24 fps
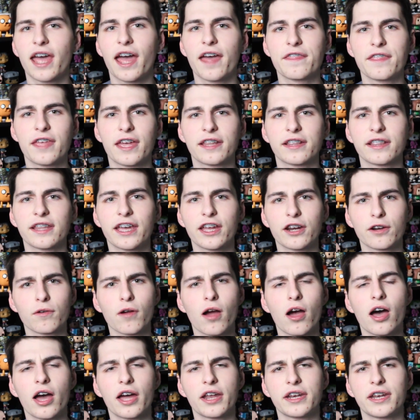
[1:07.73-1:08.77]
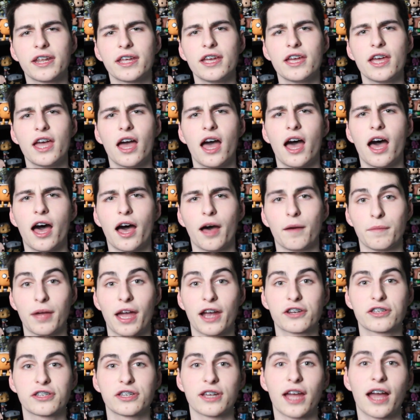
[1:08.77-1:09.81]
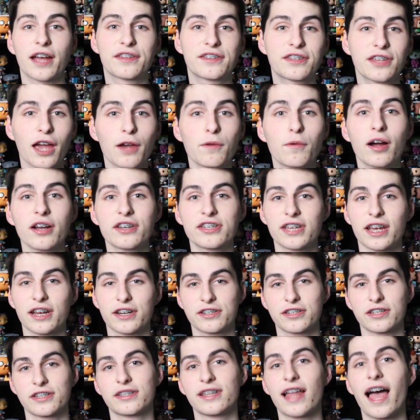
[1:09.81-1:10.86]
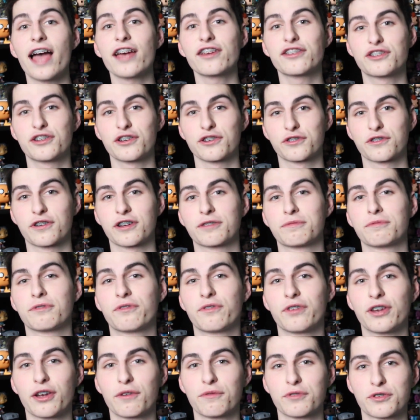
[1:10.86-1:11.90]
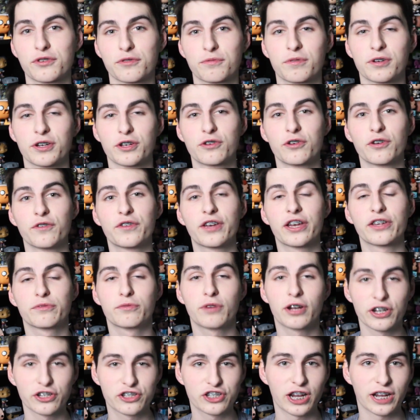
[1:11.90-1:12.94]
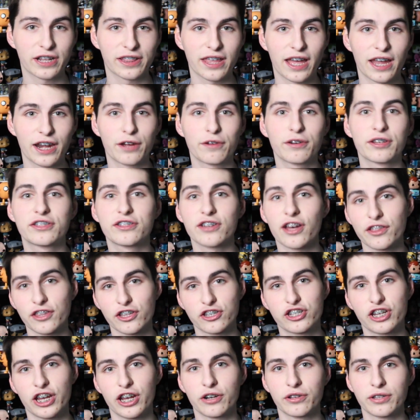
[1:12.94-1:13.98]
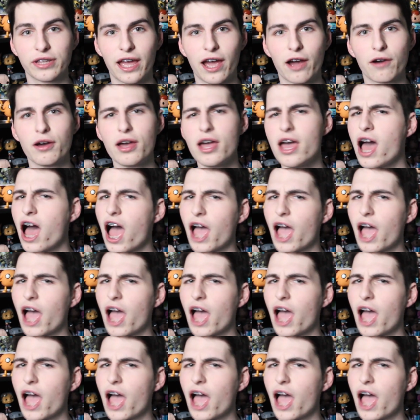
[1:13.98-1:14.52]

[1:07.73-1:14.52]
And then later on, I watched actually last year's Christmas video, which is pretty cool. If you guys want to check that out, it's on the channel now.